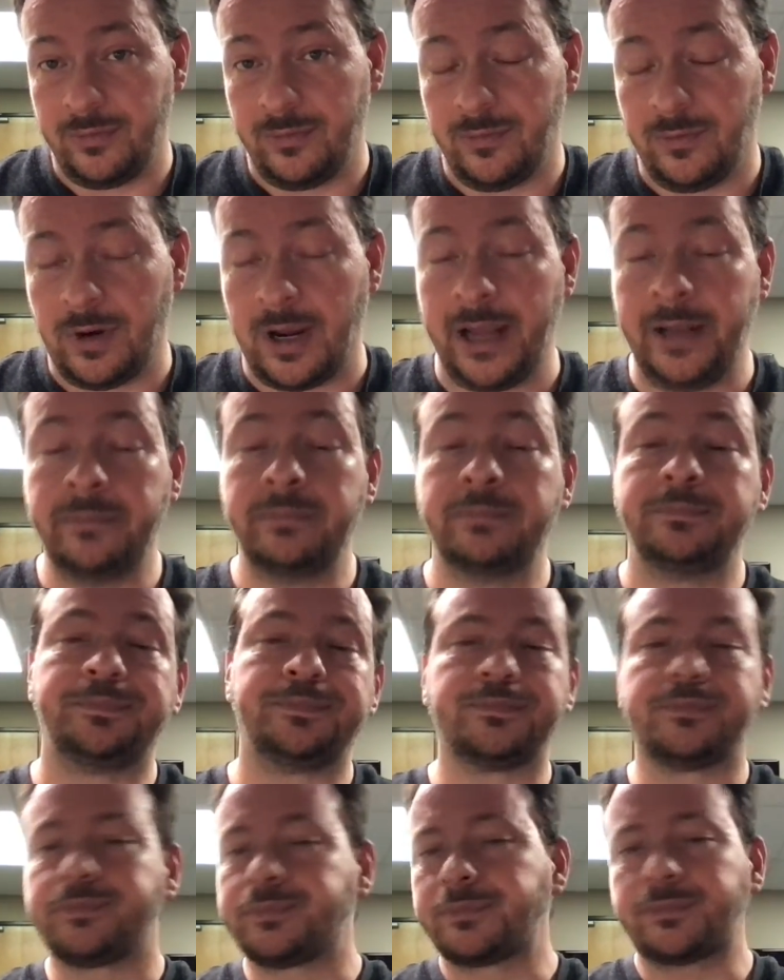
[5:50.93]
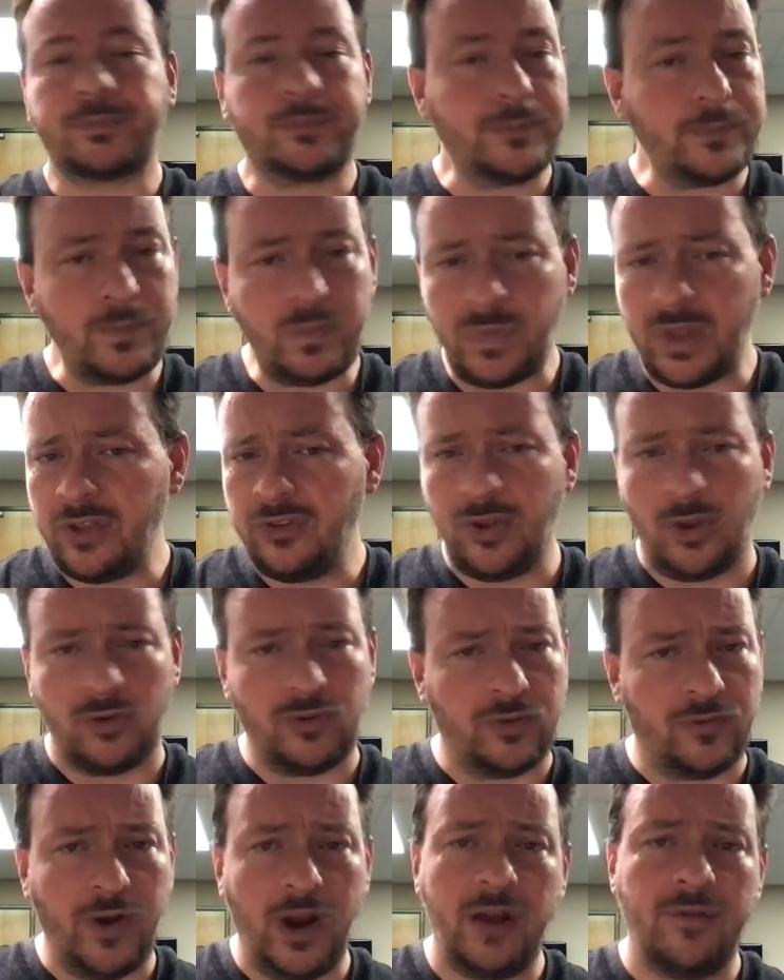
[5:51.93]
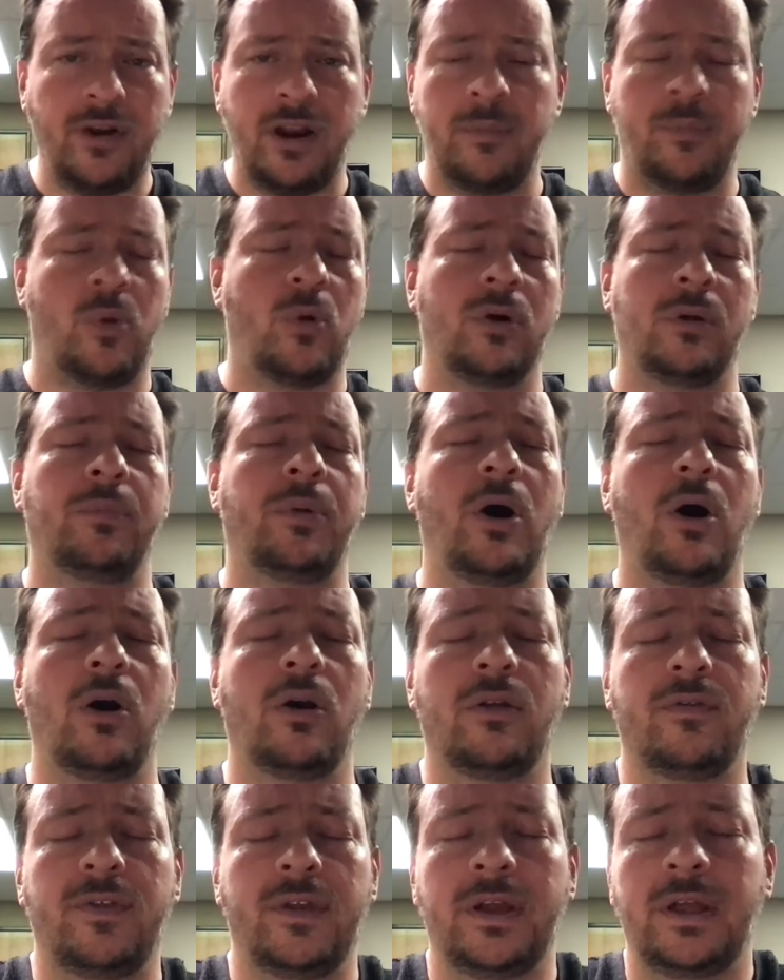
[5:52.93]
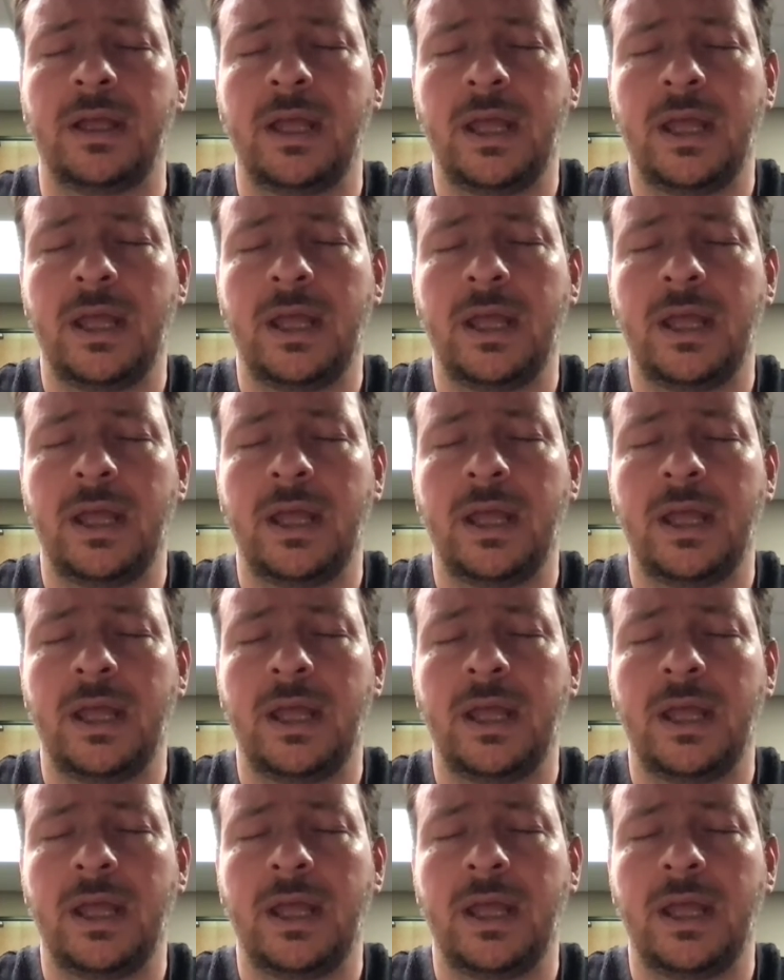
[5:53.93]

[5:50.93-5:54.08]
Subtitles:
right? So it was a very, very important part of the